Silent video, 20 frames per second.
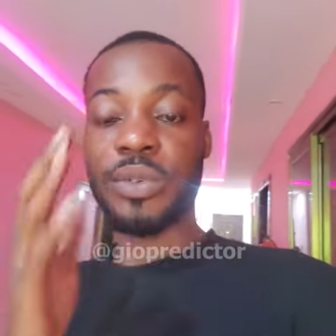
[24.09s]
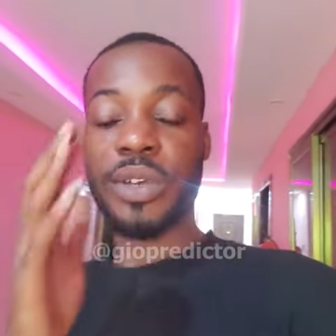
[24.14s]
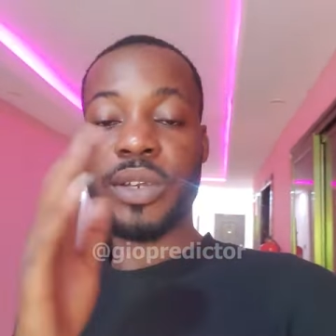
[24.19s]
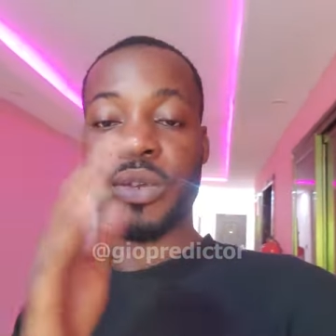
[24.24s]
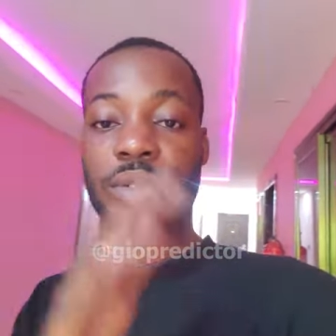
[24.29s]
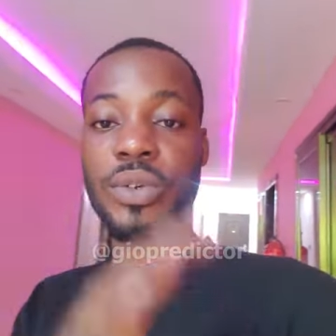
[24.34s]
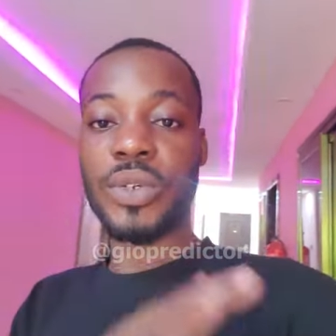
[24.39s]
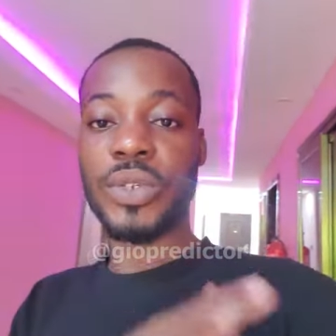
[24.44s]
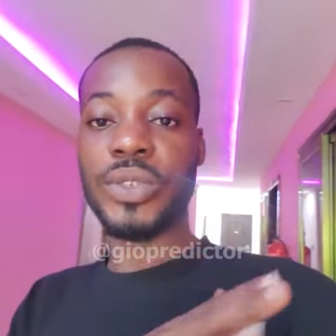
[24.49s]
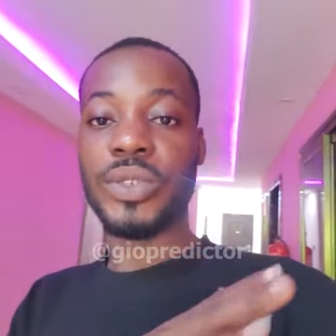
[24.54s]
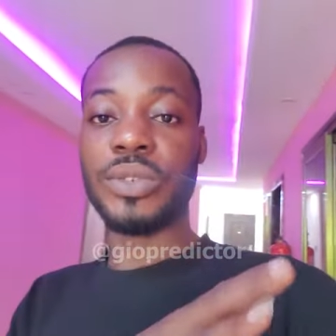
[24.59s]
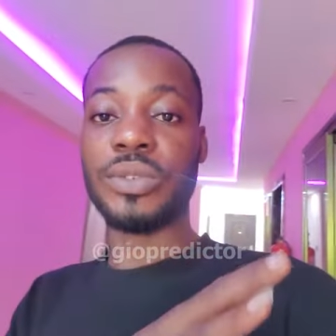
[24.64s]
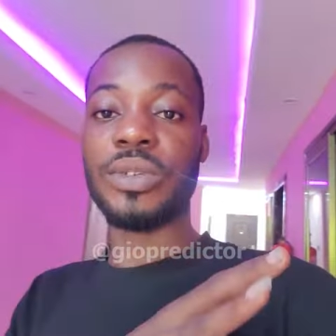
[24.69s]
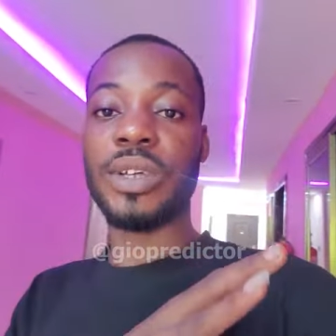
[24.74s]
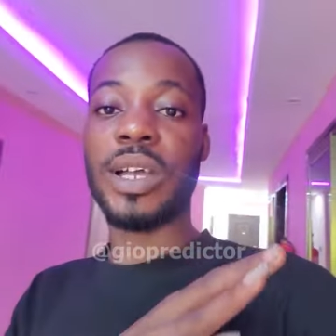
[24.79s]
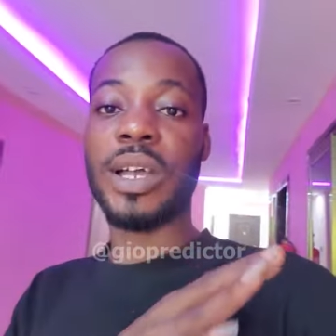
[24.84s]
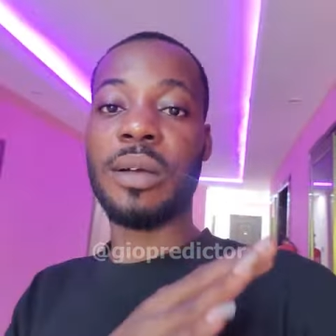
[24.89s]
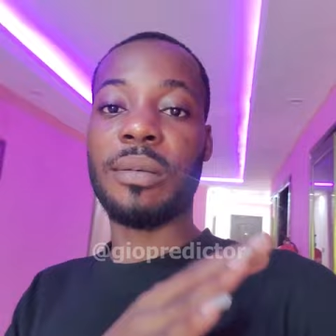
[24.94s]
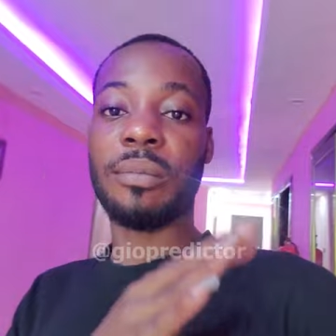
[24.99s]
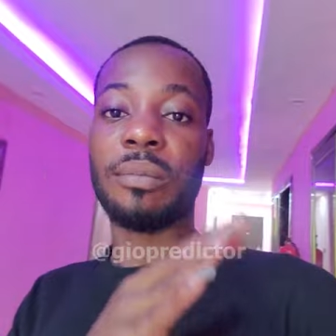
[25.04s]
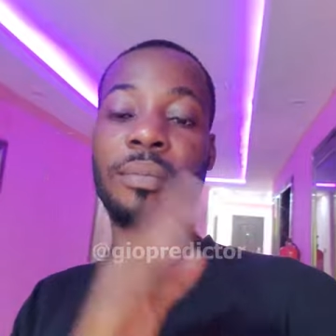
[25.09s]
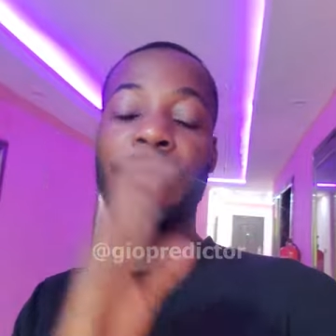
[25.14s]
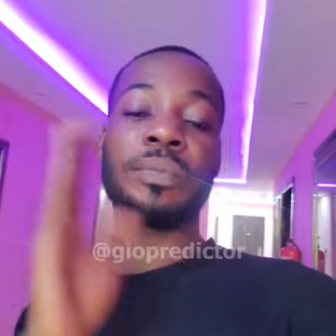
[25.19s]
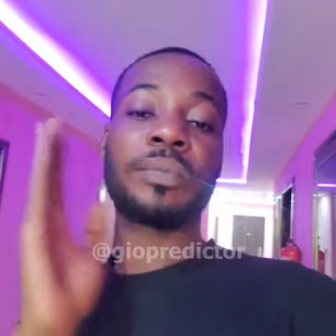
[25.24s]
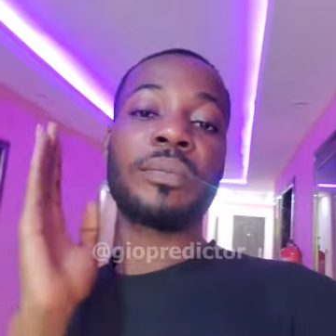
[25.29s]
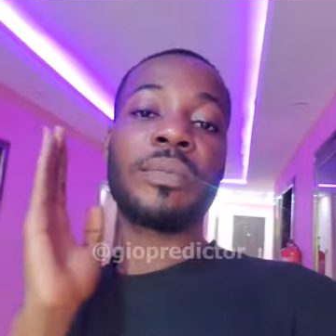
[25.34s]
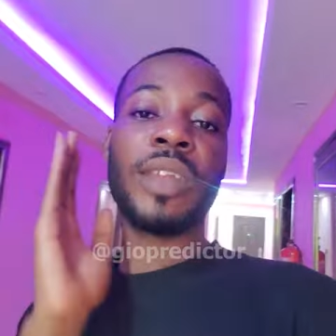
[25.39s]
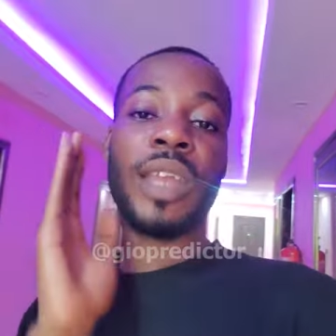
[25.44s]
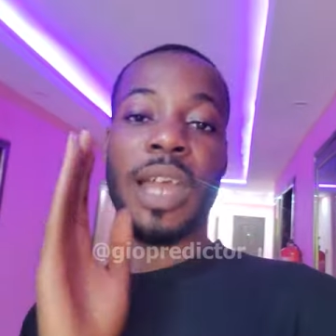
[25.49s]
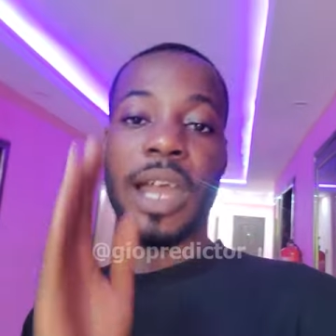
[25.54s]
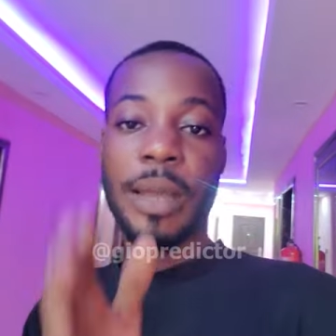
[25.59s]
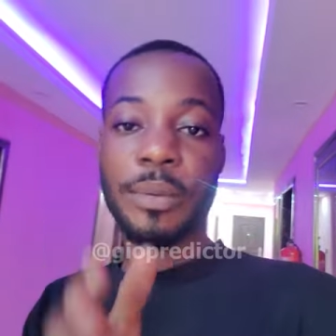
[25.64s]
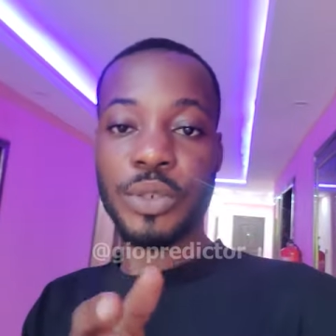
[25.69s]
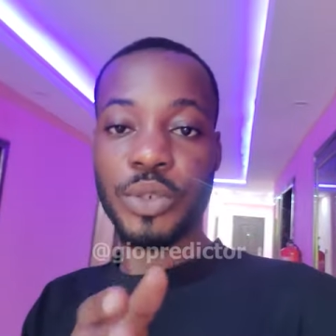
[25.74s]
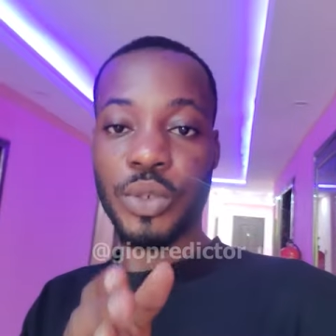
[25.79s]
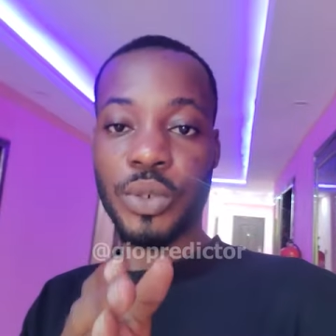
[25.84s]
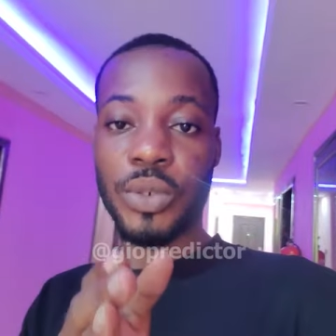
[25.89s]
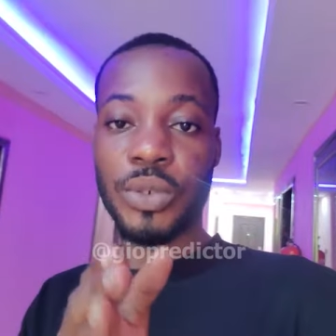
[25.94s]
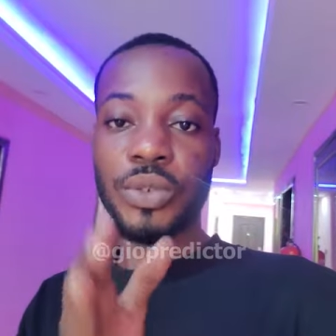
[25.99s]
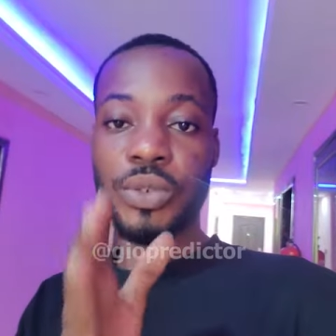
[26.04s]
When you go to App
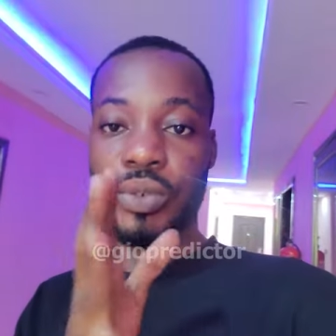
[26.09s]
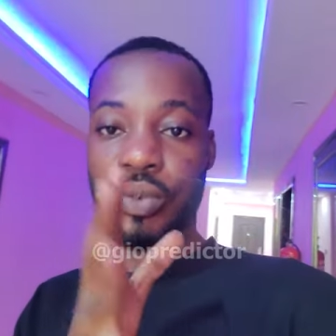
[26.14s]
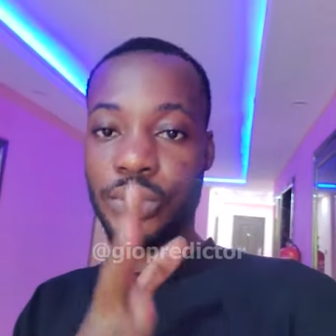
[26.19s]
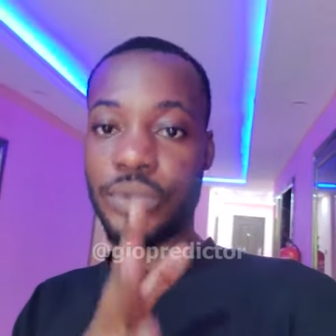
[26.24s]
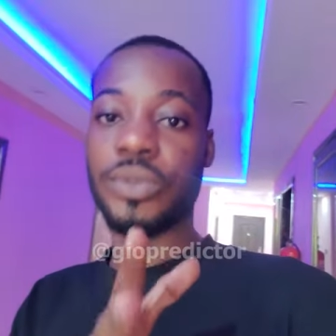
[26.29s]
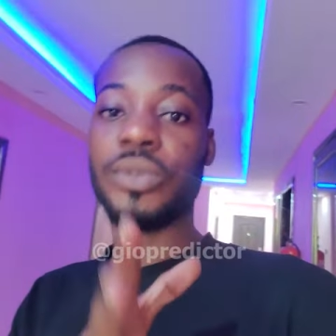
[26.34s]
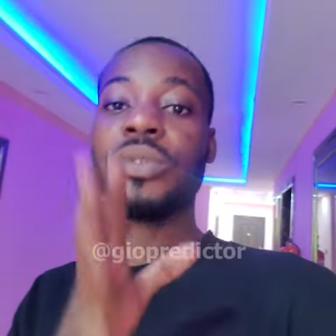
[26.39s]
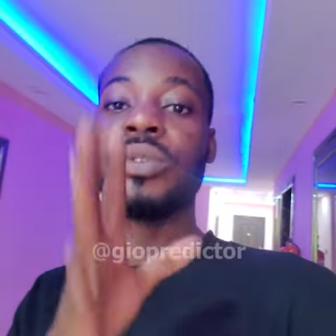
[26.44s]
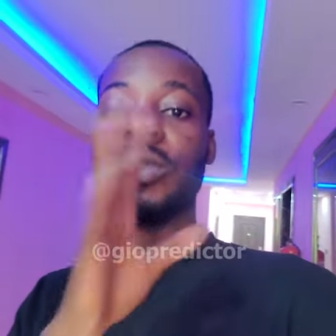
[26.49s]
Store too,